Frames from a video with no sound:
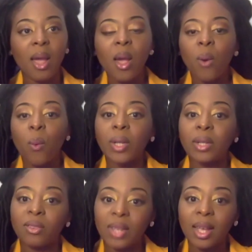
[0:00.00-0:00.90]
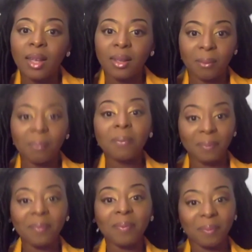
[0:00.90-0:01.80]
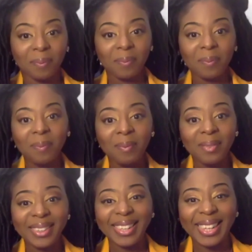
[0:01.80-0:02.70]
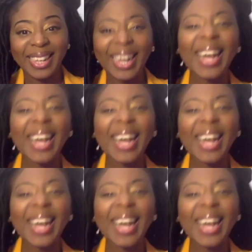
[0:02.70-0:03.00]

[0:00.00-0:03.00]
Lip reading: Agnes, I've got so many questions for you, and I don't want to